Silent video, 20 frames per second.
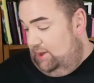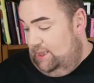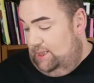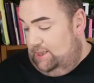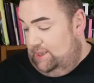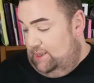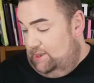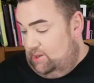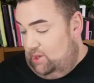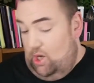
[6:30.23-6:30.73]

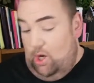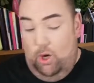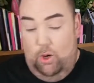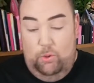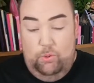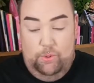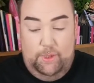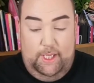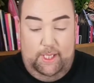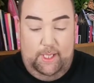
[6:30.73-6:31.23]
This is
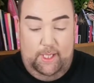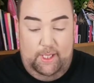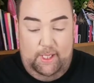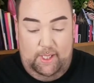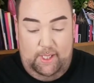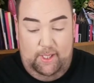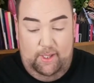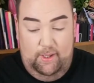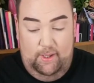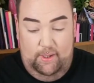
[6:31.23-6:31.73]
Coding.
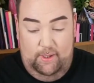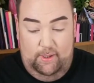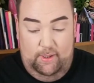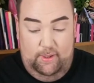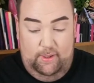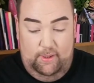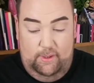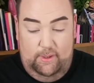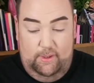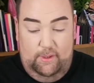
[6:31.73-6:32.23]

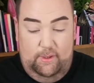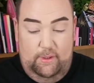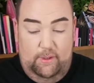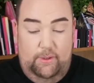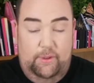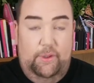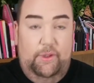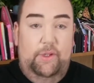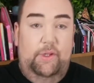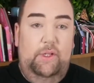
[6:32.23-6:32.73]

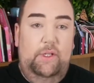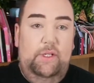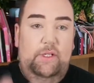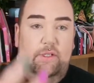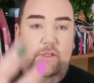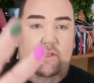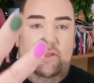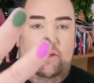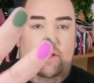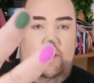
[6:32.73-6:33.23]

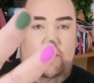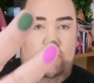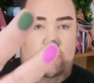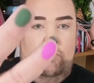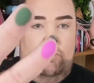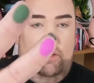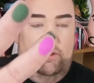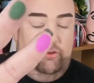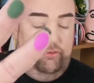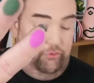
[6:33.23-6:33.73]
It's like a
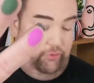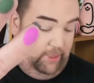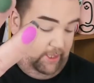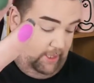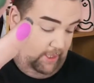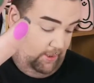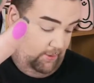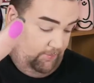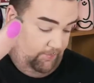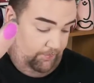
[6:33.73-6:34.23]
swamp
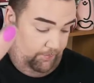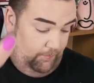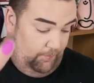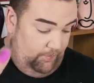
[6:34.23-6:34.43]
green.